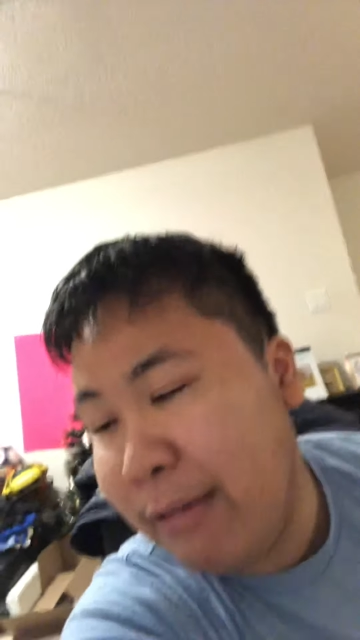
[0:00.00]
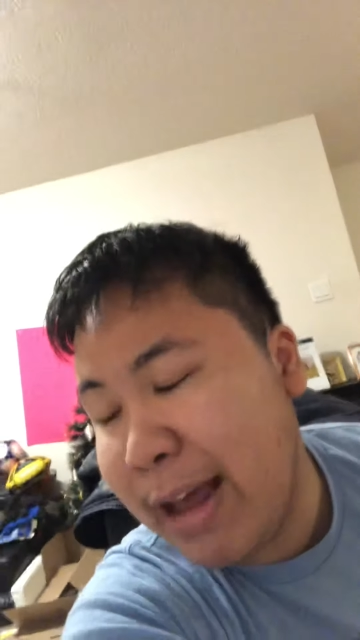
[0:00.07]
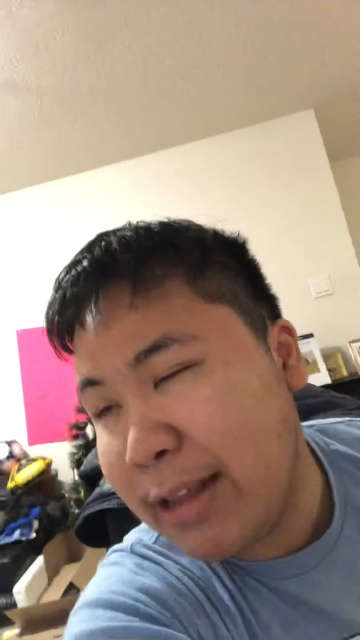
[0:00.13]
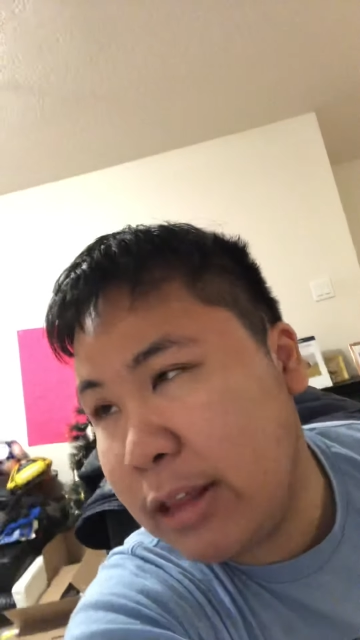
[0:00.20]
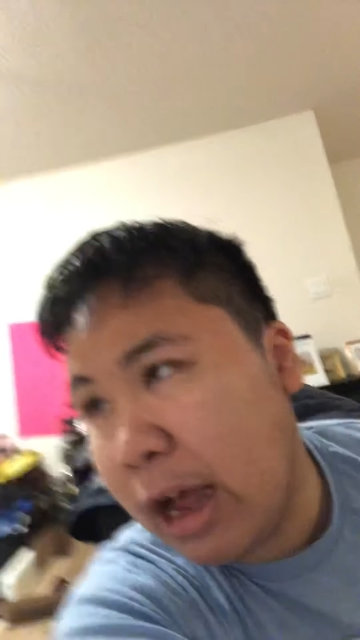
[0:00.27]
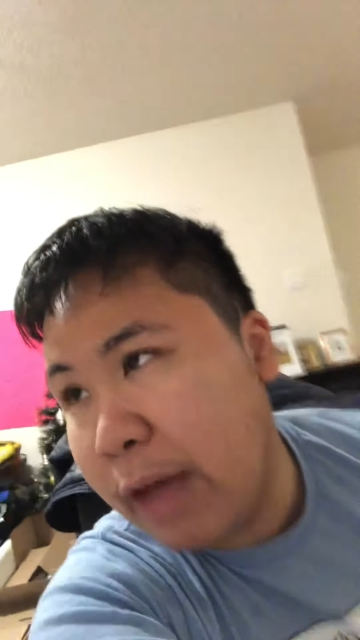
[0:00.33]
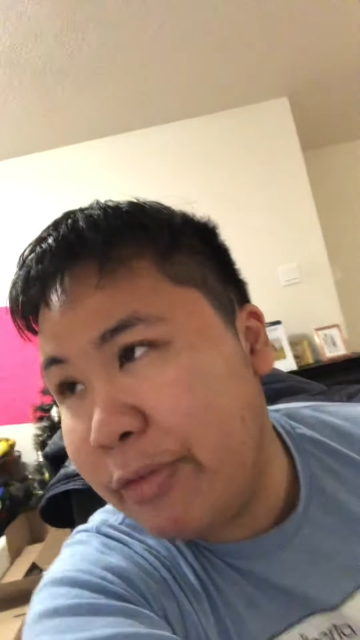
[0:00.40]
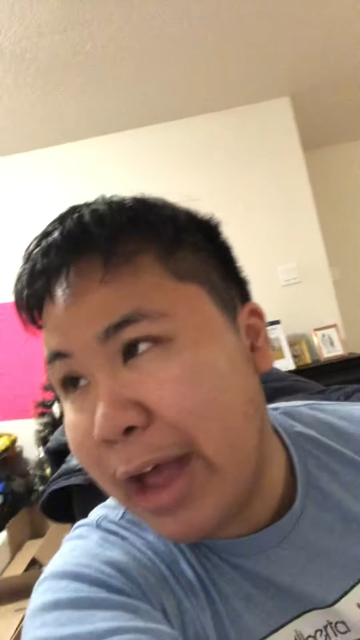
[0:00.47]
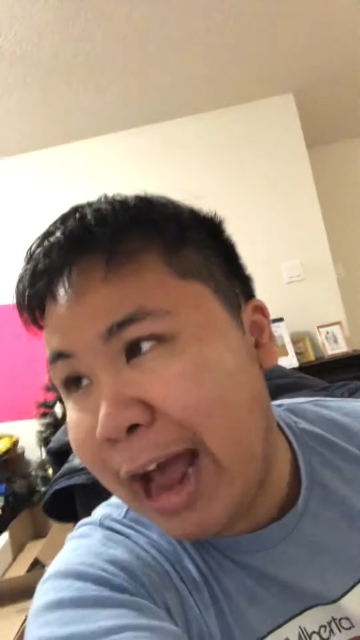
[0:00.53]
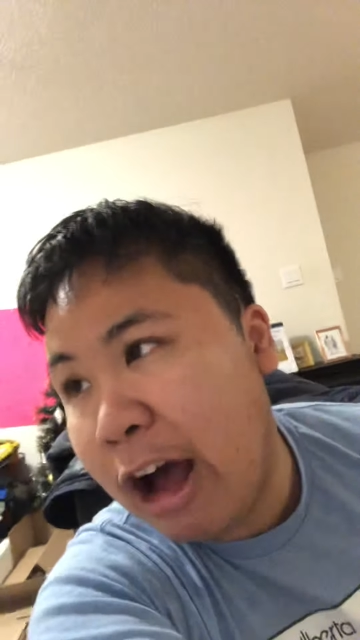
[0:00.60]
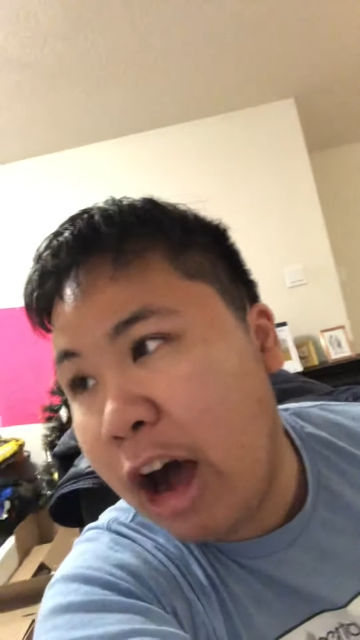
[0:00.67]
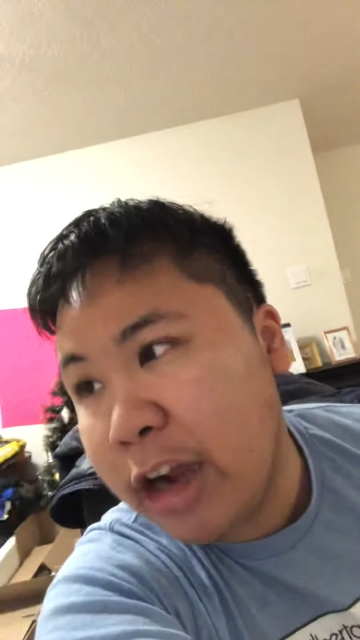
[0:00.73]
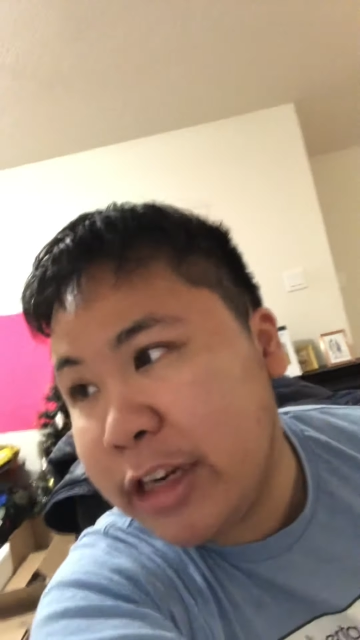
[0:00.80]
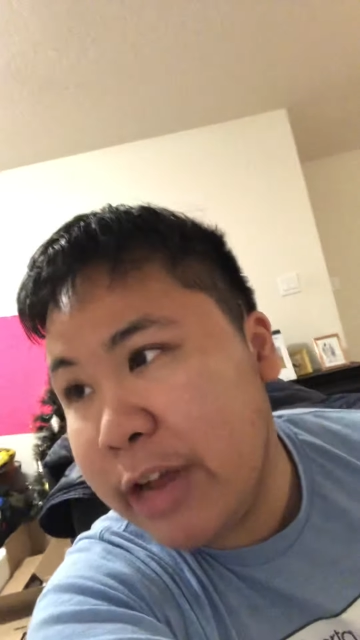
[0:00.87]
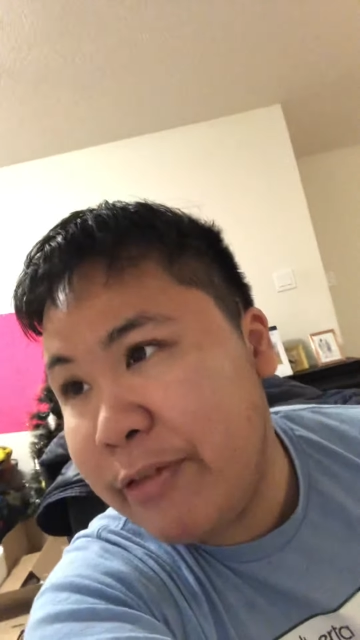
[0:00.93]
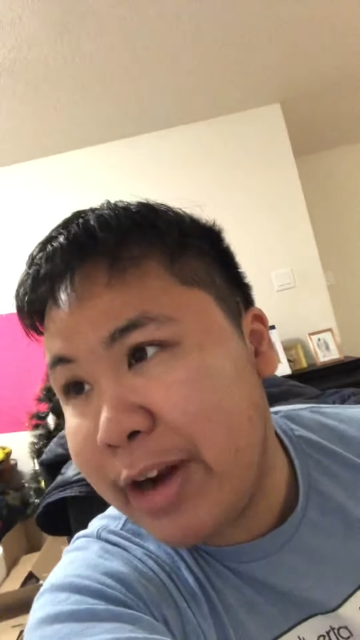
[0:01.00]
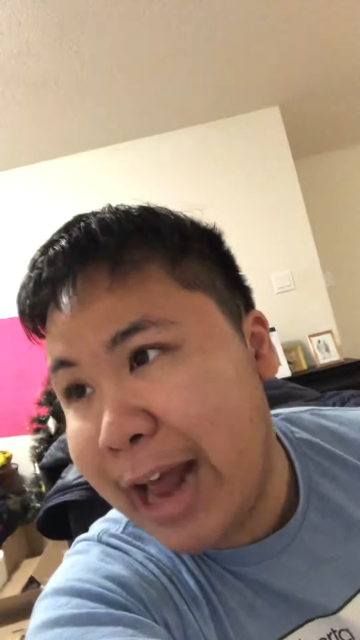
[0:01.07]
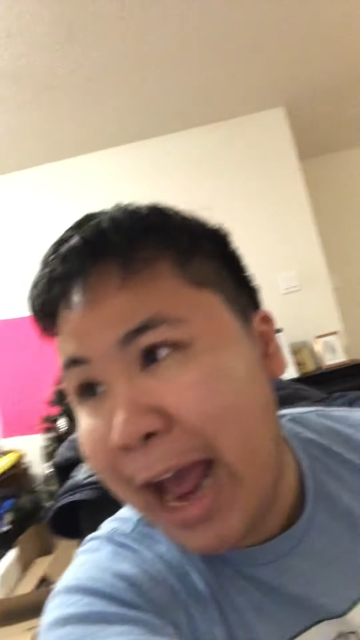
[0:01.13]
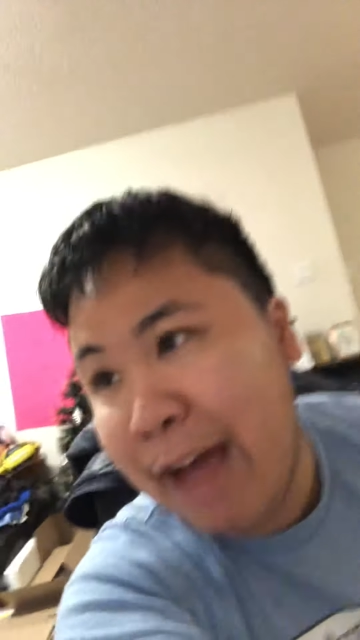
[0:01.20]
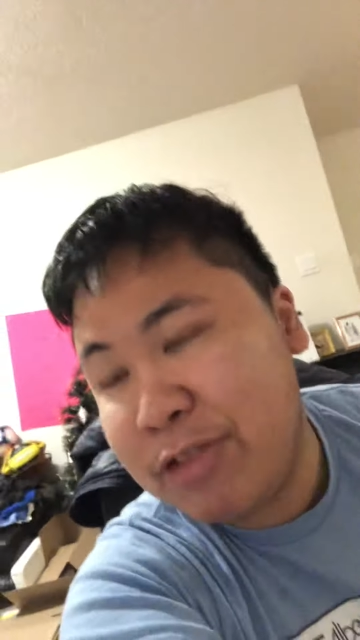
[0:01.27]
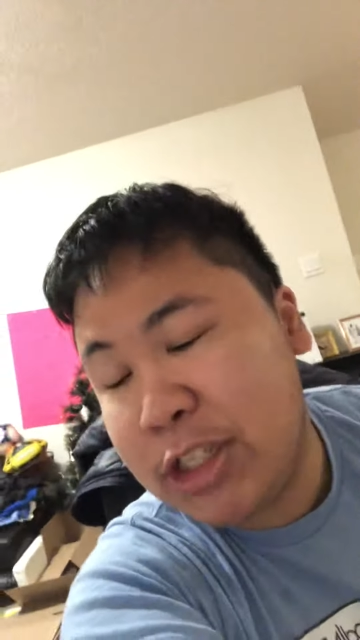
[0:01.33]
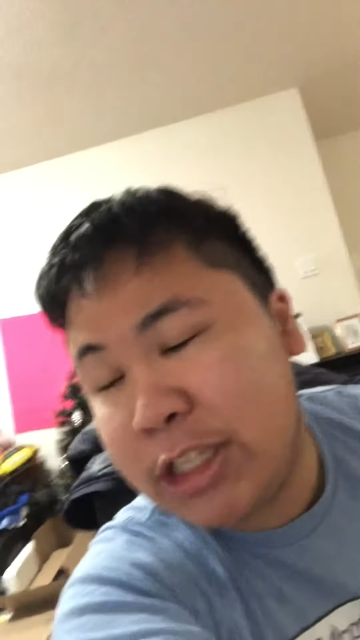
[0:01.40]
like the octave and a
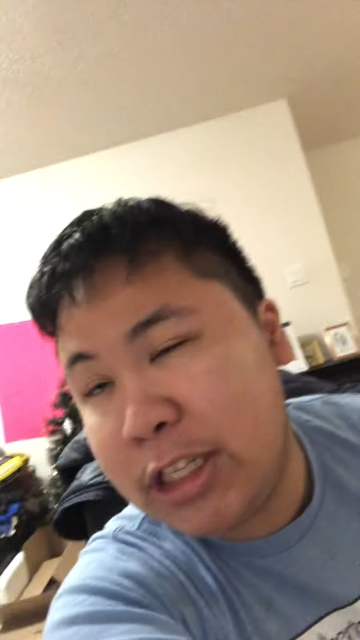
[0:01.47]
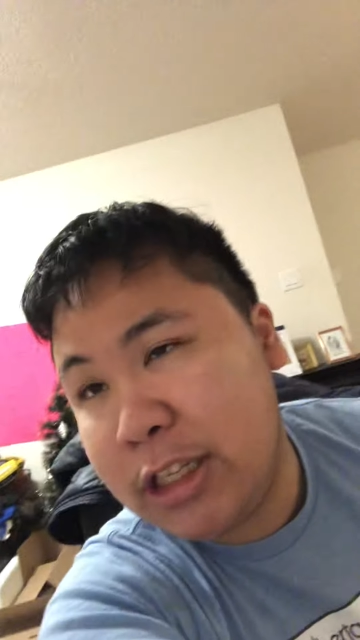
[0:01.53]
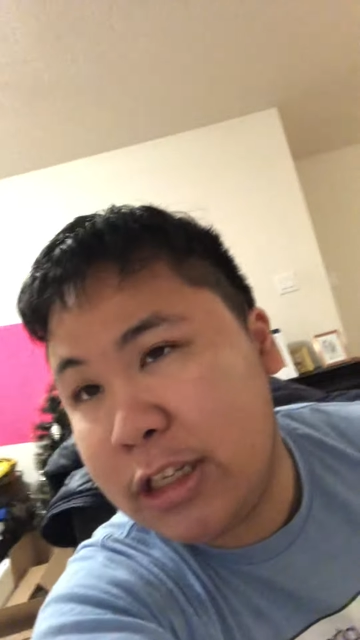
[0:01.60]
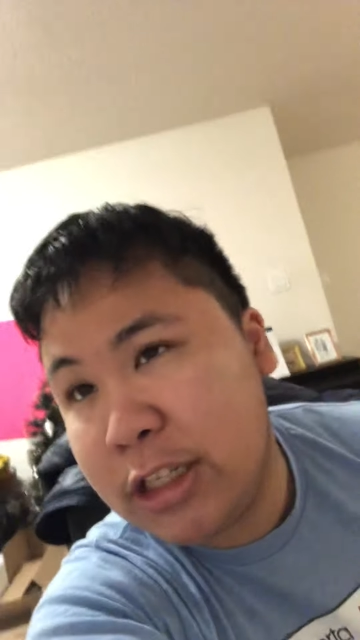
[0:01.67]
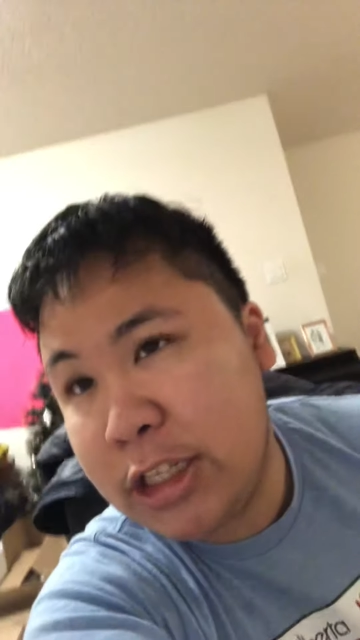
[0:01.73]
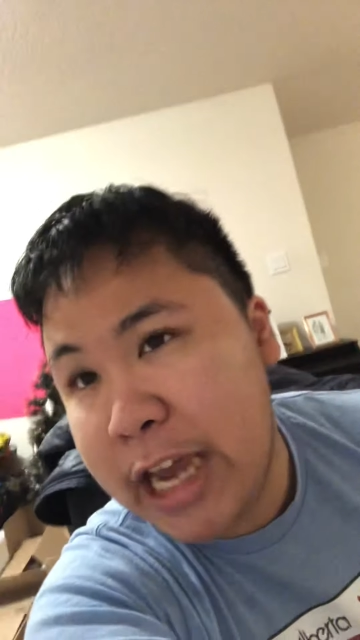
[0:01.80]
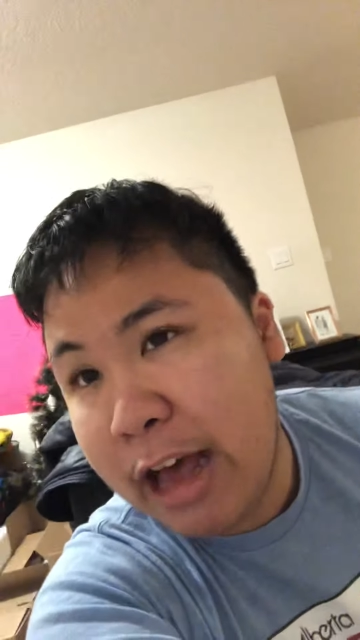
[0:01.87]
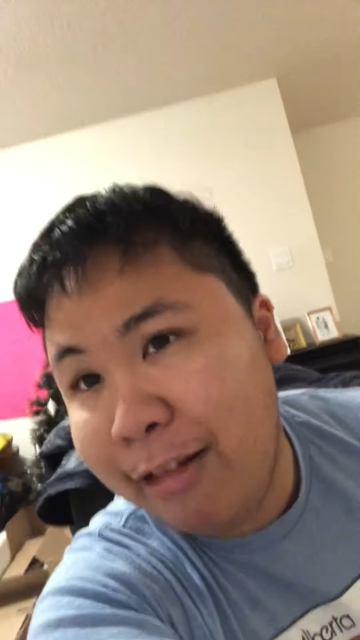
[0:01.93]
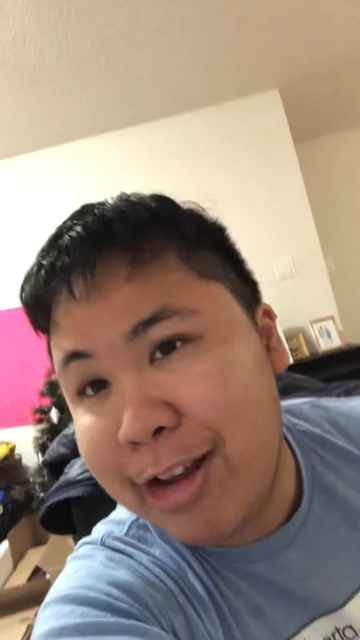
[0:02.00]
half scale.